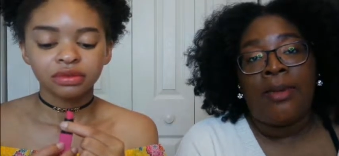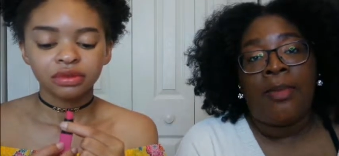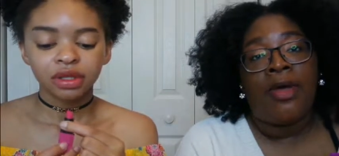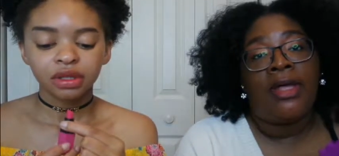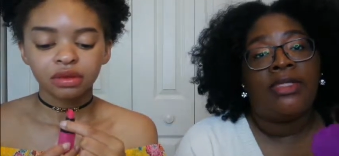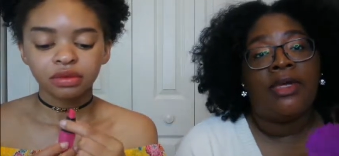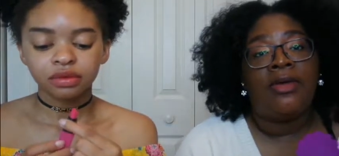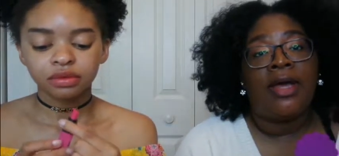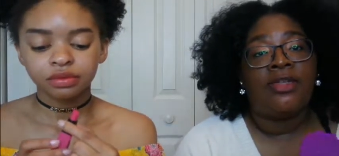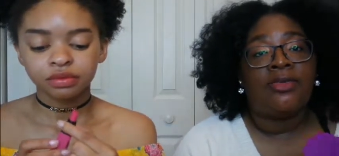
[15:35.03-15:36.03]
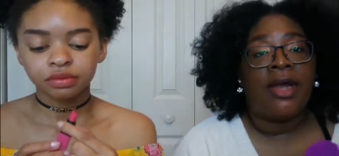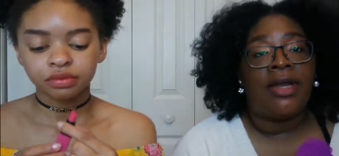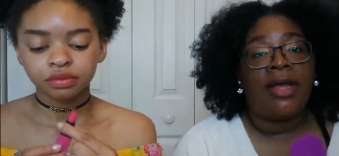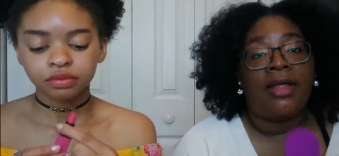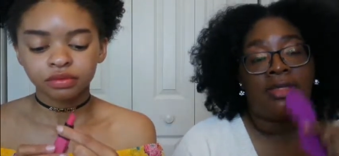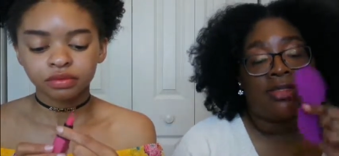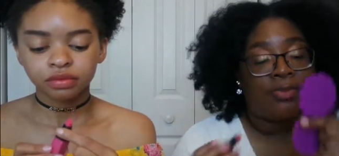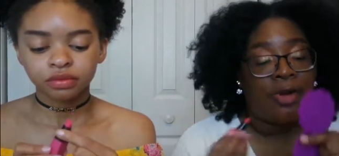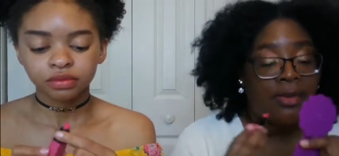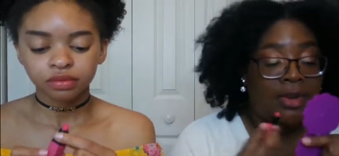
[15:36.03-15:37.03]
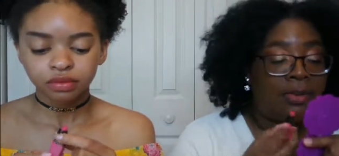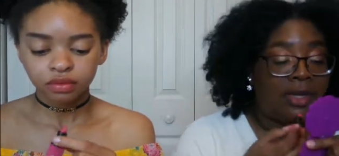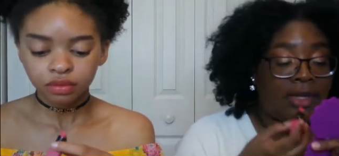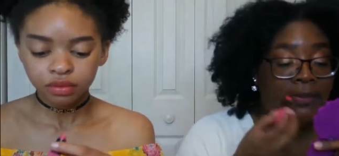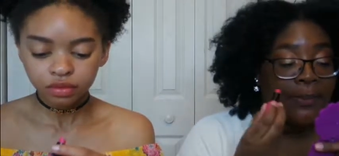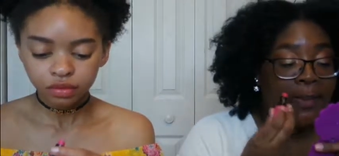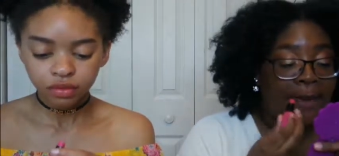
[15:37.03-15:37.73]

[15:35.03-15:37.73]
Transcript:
Speaker 1: I'm going to tell you guys right now, this is probably going to be...